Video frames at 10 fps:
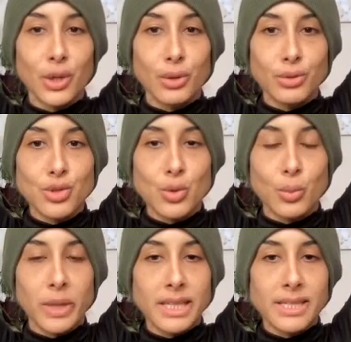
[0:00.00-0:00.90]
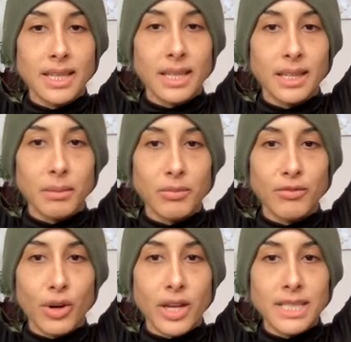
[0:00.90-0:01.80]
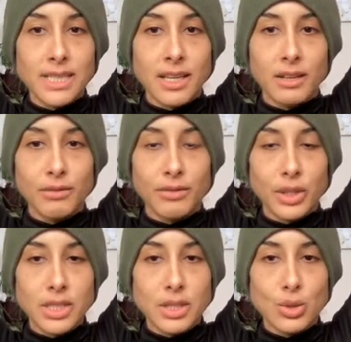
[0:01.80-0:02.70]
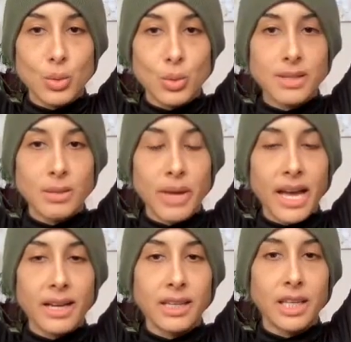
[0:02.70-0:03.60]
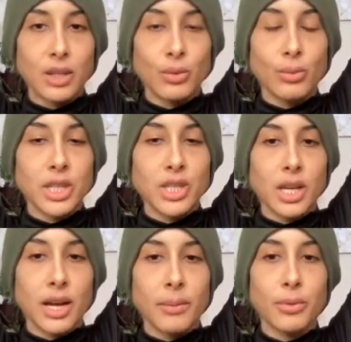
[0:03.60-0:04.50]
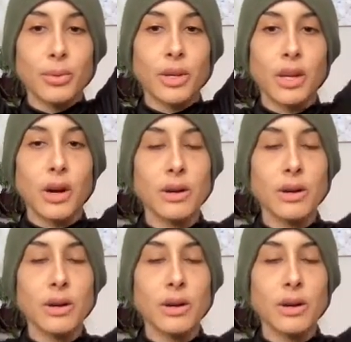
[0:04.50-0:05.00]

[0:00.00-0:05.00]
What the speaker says: You're squeezing the front foot towards the back knee. You're reaching up through the